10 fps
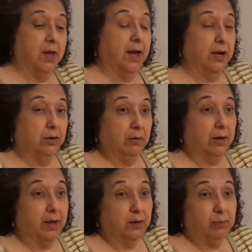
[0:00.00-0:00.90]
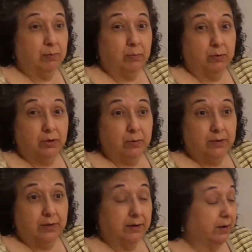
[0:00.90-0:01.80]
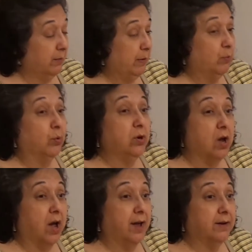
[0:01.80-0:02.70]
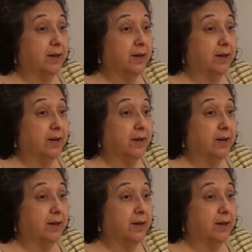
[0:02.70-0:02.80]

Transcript: I know a lot of people were doing it and a lot of people were not.